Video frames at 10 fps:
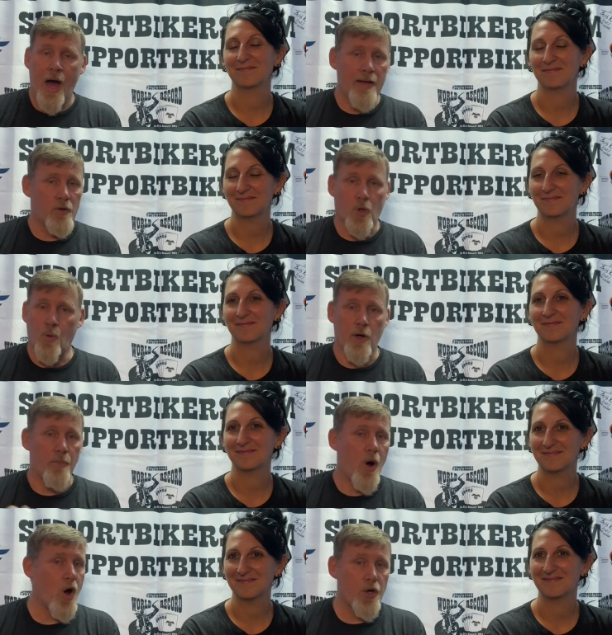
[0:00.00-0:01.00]
Speaker 1: i don't know where to
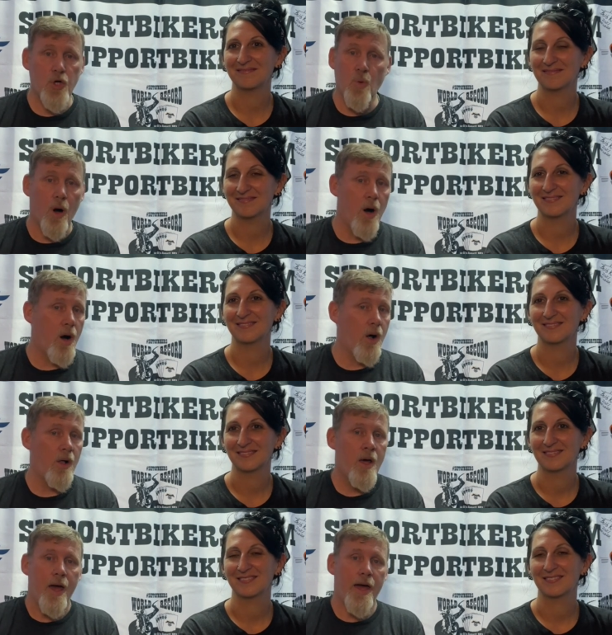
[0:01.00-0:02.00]
park you all
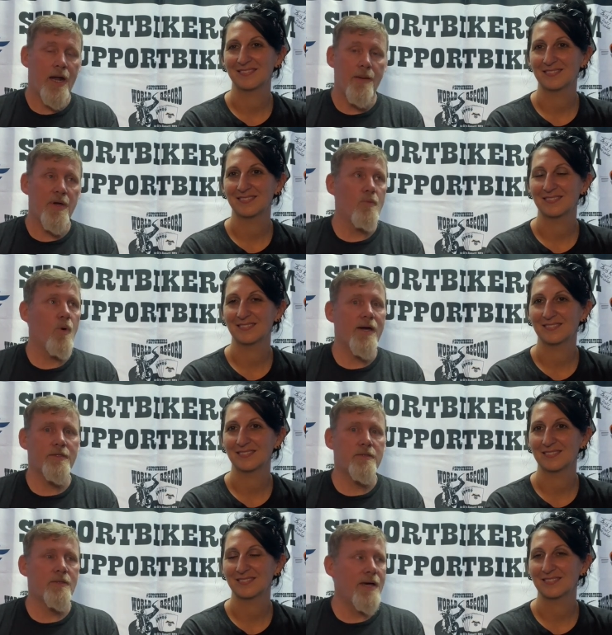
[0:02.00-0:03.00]
and i mean it's
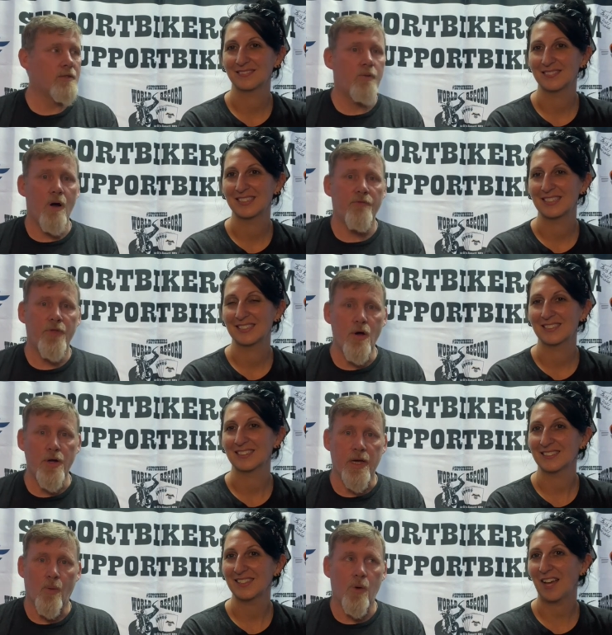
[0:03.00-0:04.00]
like 12.30
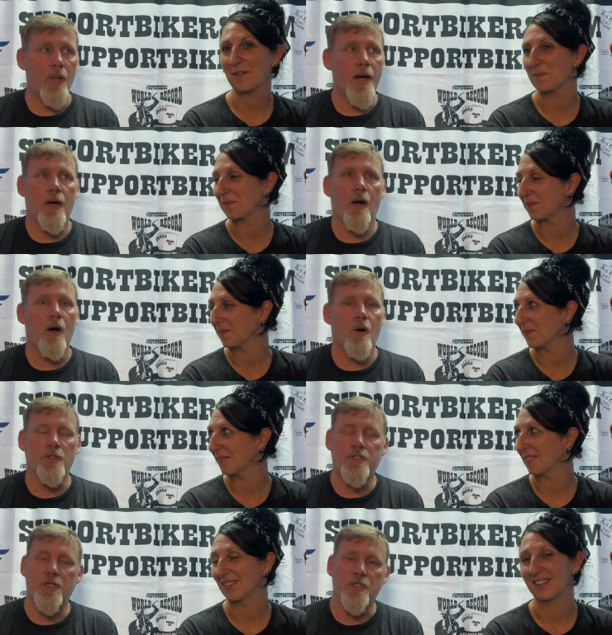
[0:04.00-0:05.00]
yeah. we're like oh
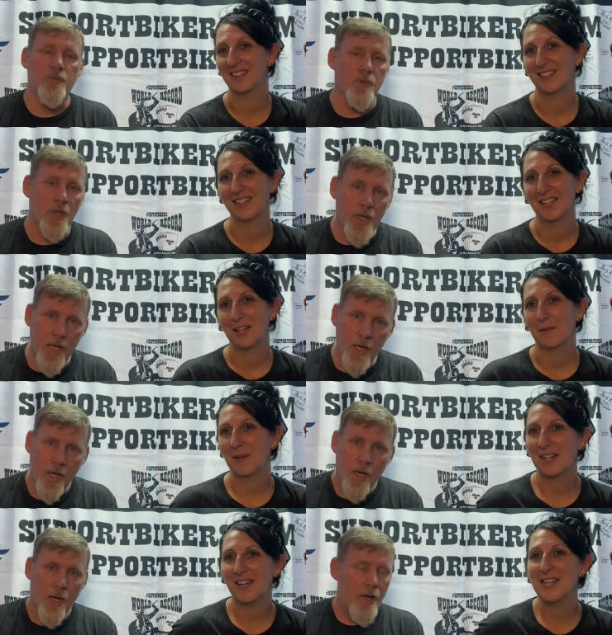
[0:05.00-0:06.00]
geez really
Speaker 2: but
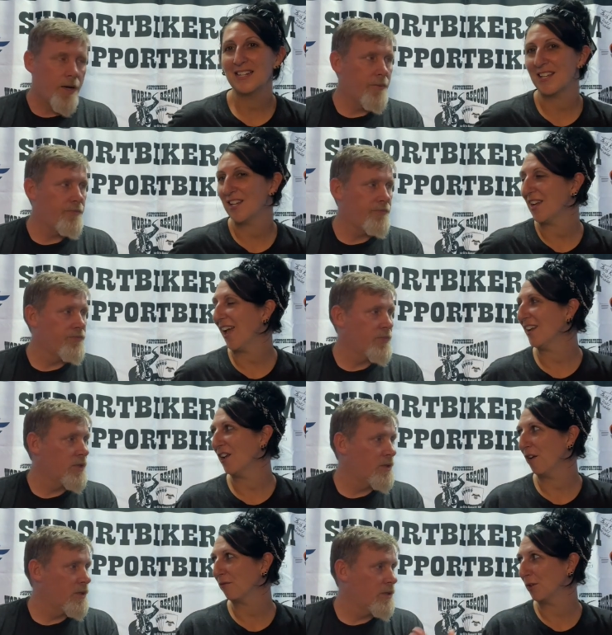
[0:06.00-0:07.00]
he, he had enough
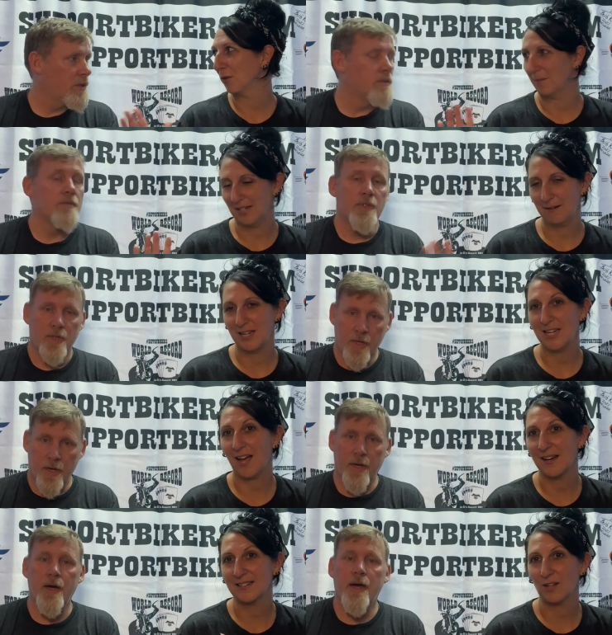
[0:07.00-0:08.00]
room he, he got
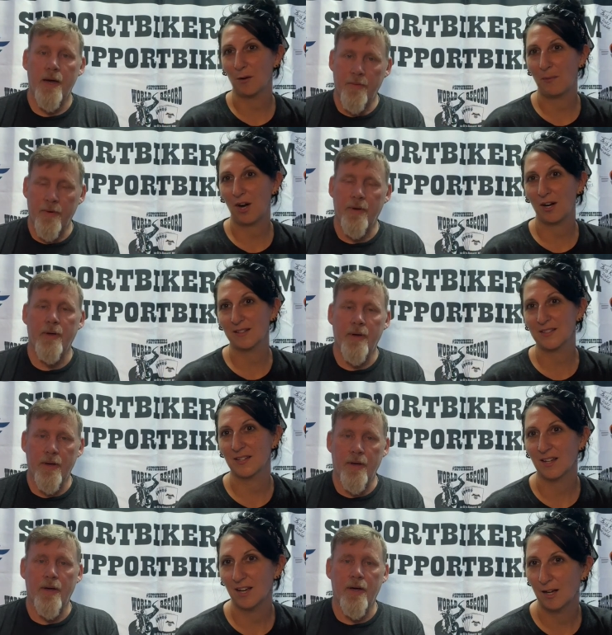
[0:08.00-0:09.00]
us all parked
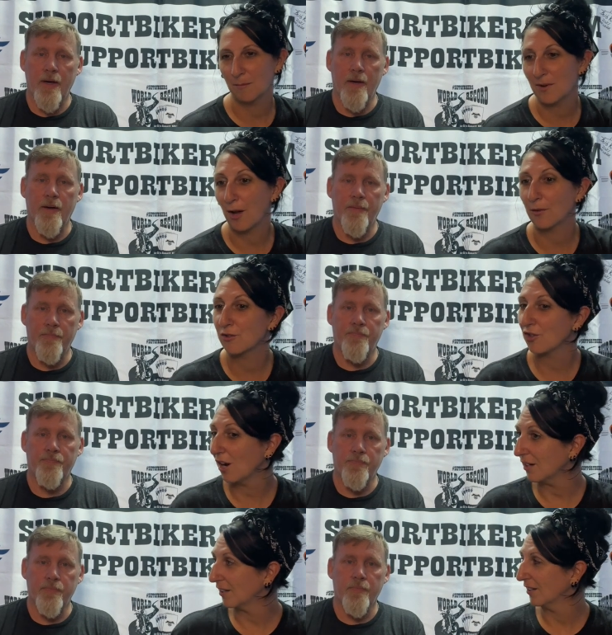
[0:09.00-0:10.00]
um, now the
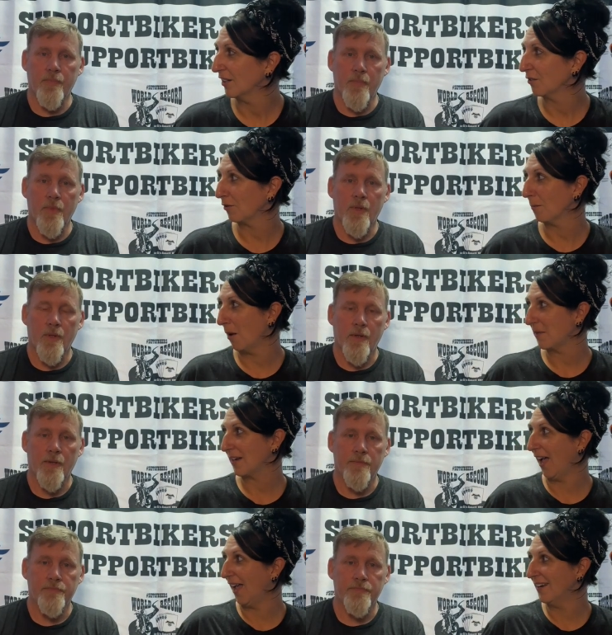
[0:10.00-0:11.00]
truck for mom and
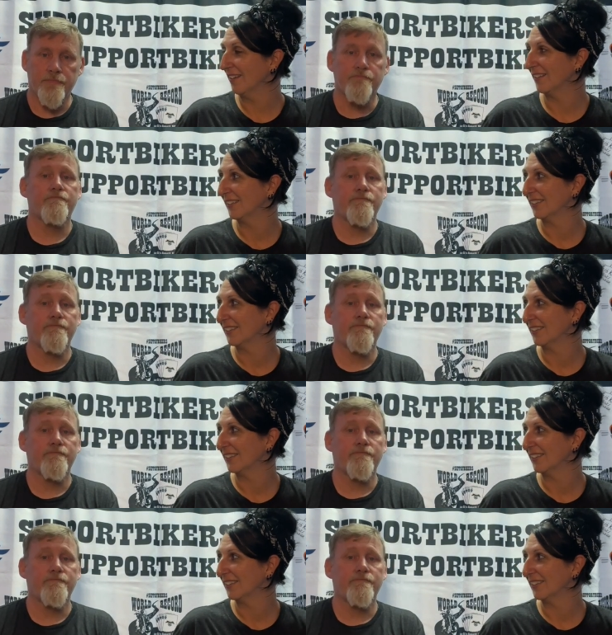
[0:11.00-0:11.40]
dad